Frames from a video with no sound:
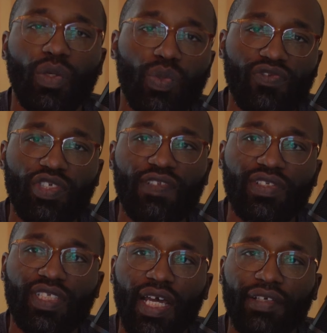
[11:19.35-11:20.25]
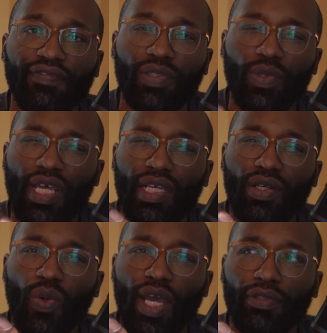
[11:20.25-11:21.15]
With street photography, when I
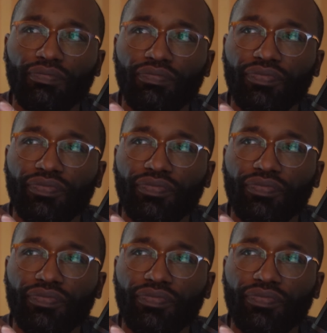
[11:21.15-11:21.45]
go out,